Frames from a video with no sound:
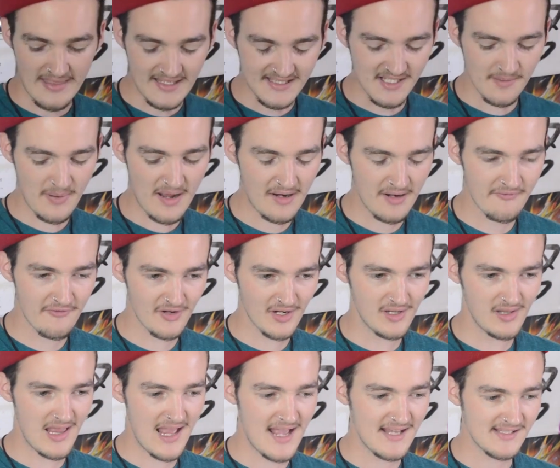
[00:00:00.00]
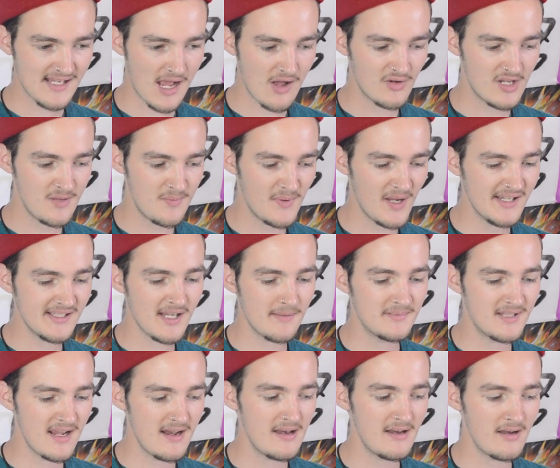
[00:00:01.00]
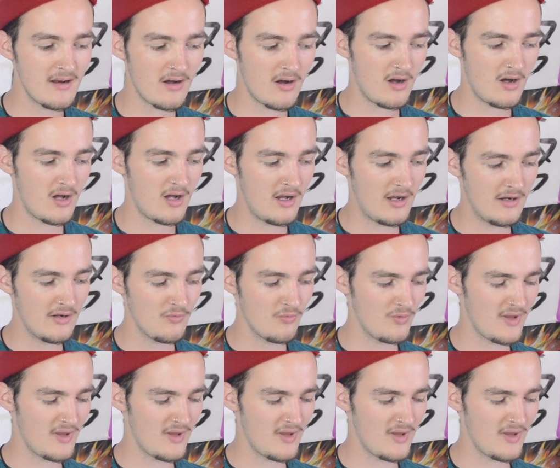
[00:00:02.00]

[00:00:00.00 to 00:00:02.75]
That's about it for class. I'll keep you guys updated on